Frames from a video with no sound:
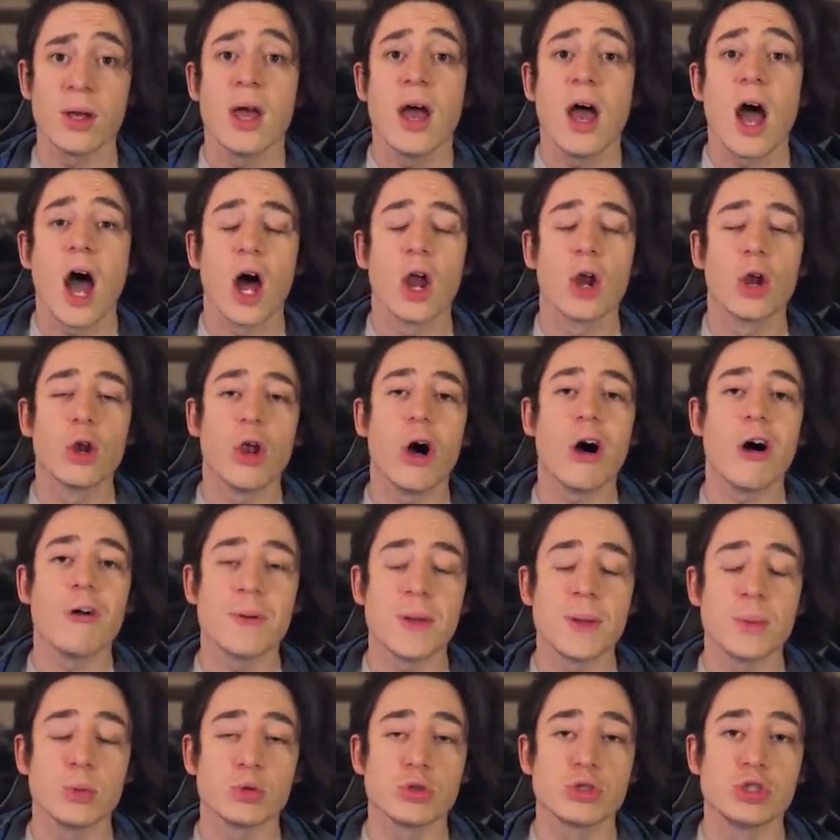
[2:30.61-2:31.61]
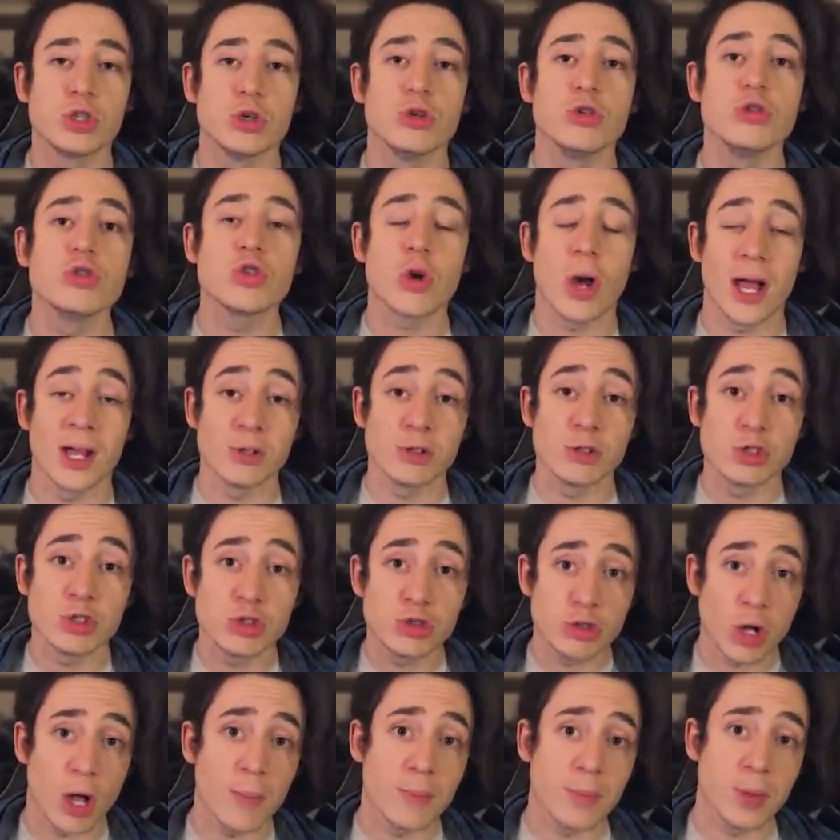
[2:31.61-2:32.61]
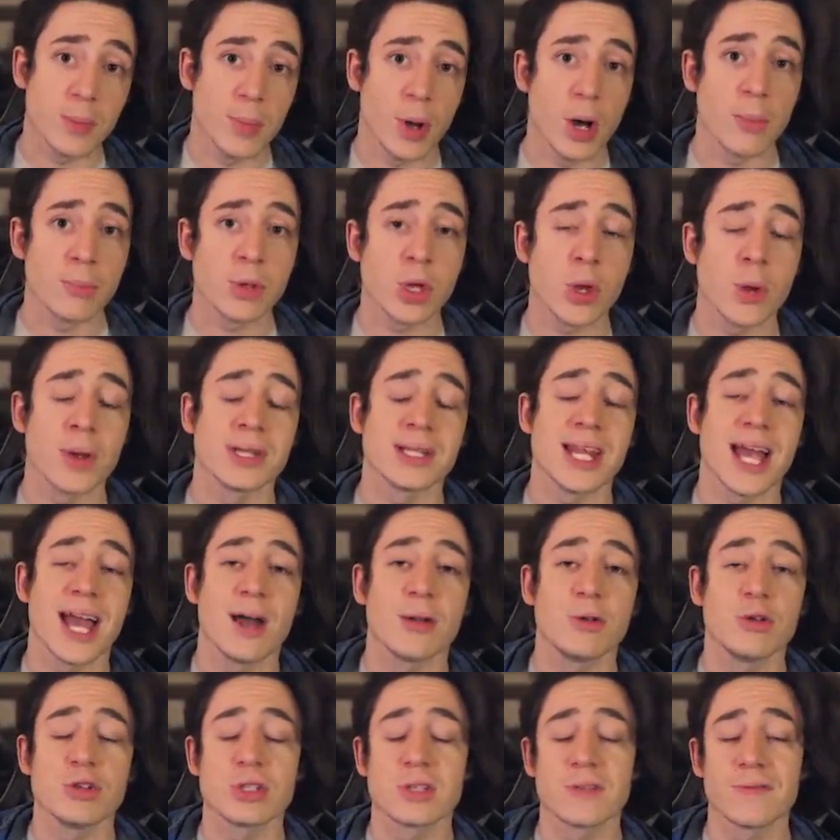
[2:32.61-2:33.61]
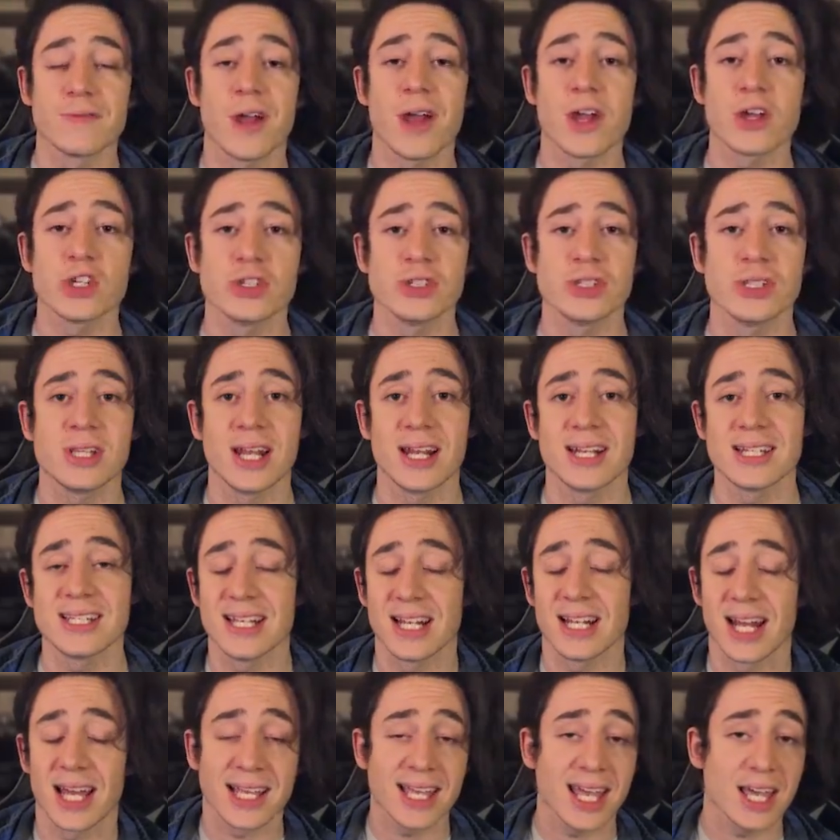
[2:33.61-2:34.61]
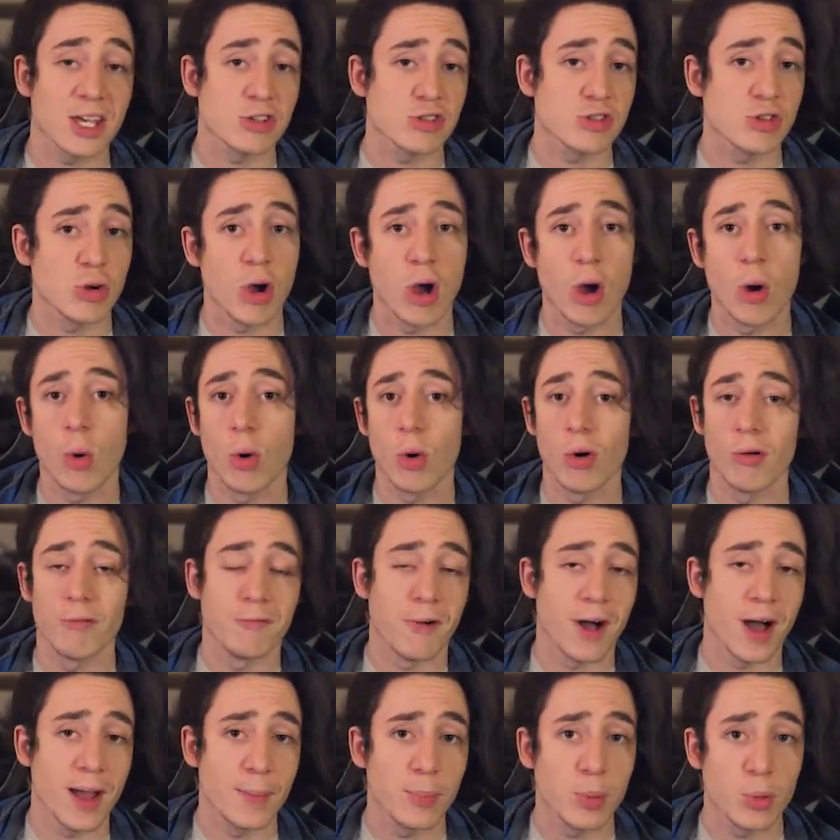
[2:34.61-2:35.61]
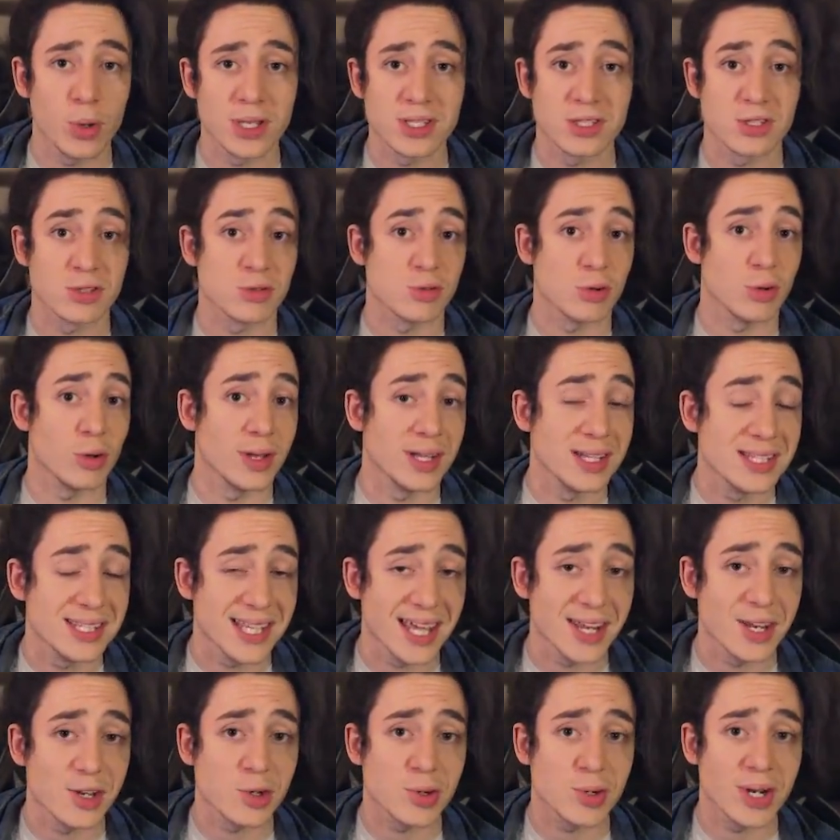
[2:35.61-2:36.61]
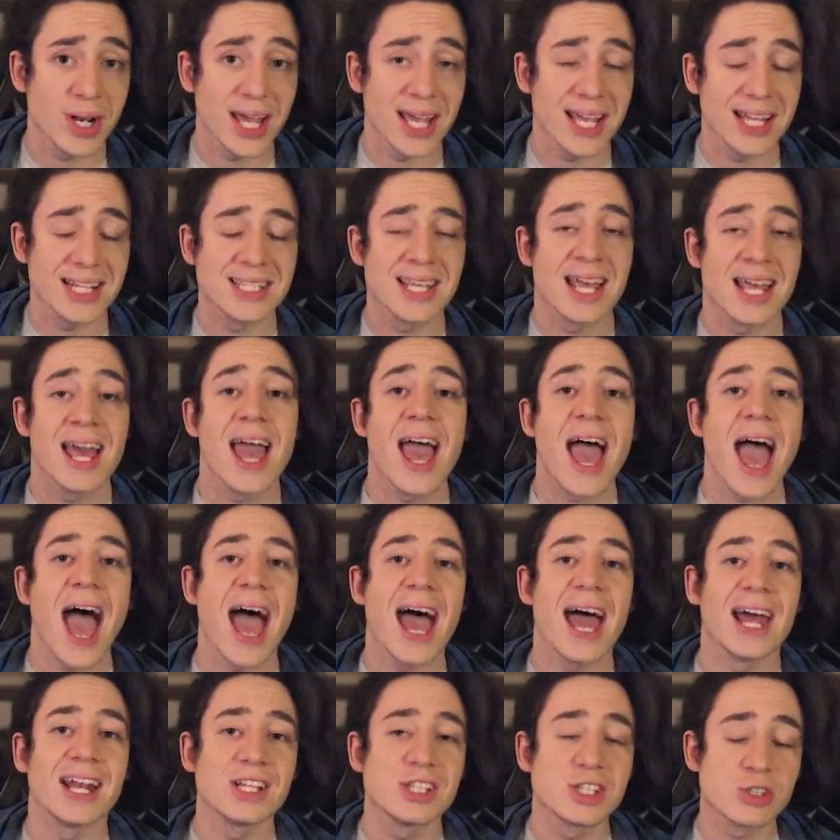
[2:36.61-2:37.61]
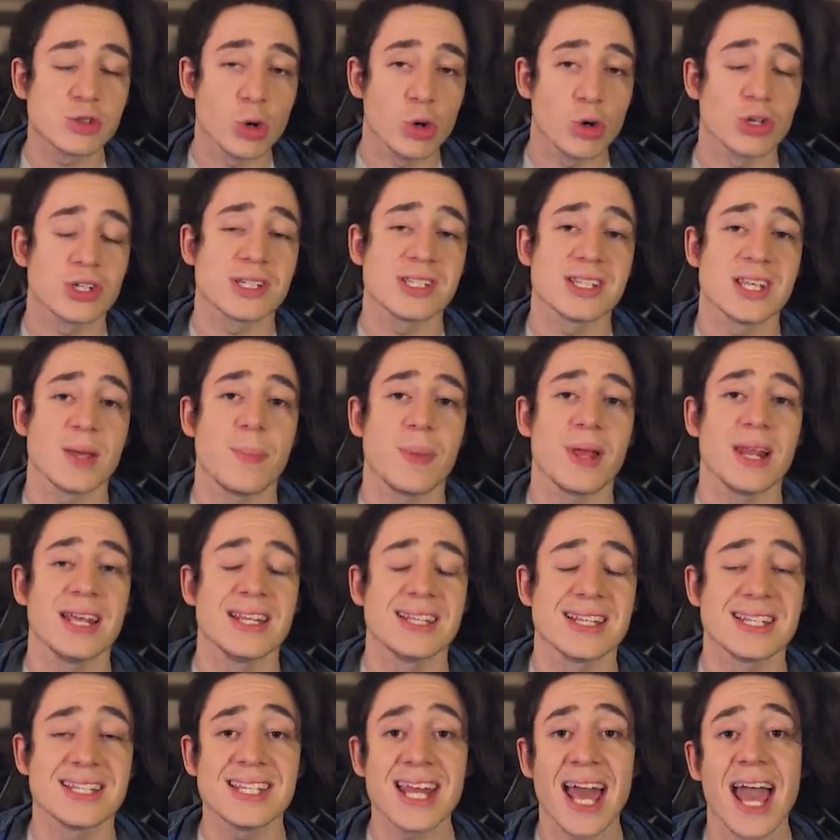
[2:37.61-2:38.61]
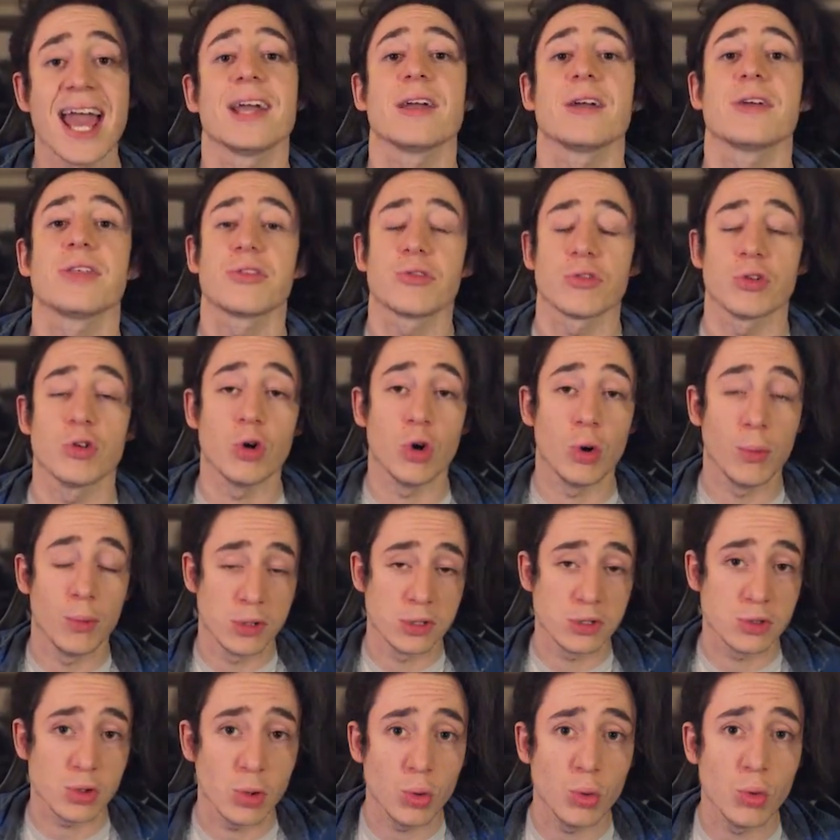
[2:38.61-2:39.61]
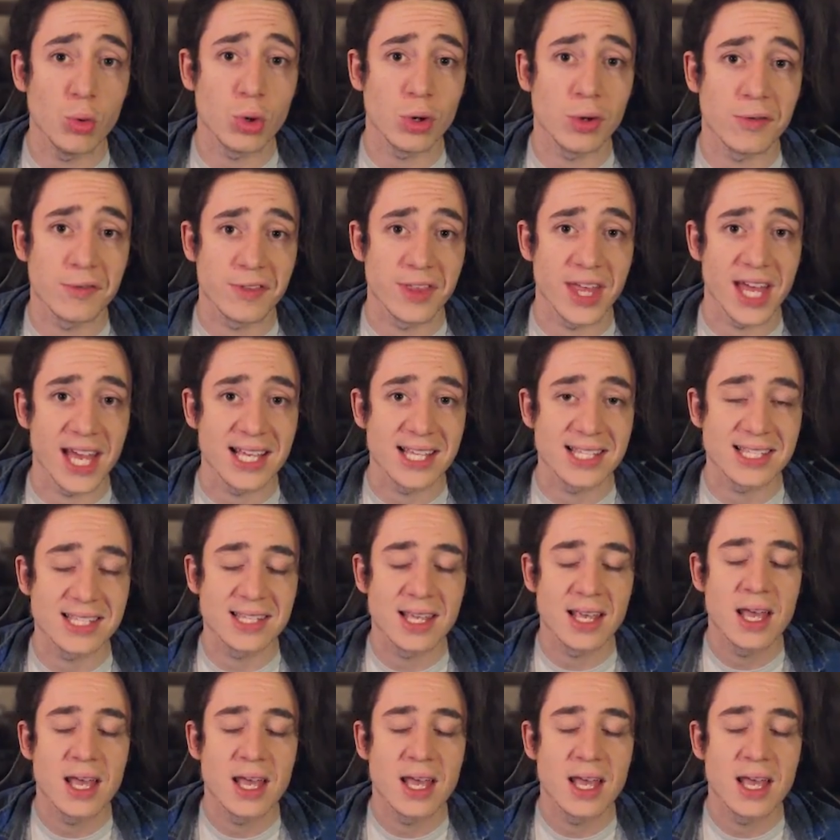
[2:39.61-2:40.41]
A lot of people do try and stop the bomb going down using various utility like Kestrel or Vi poisons or incendiary grenades, and Scorch has the ability to tank through almost all of this